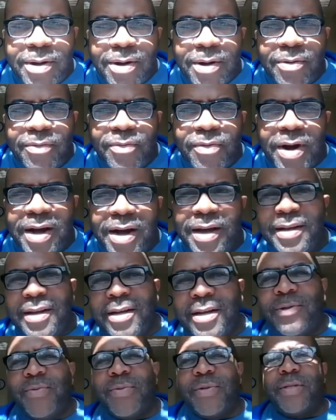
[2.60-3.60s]
All right,
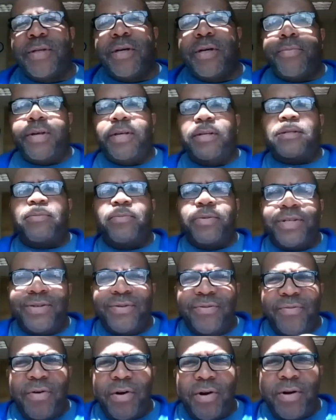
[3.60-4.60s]
that's what's up. It's
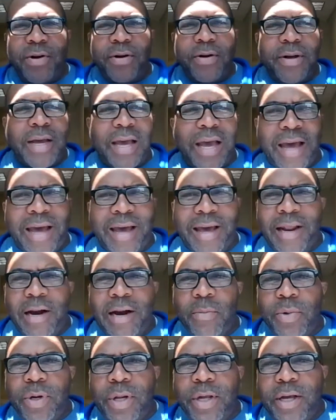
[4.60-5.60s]
Mr. Varner, and
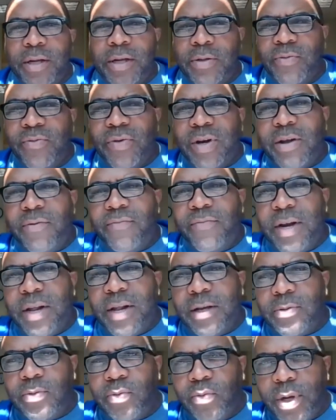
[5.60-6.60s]
I'm going to get you ready for
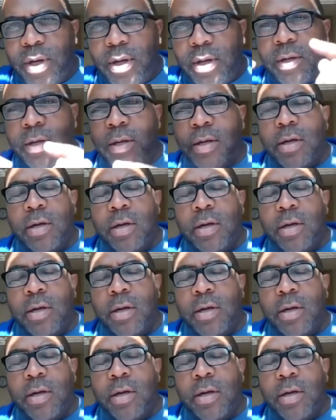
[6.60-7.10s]
next week.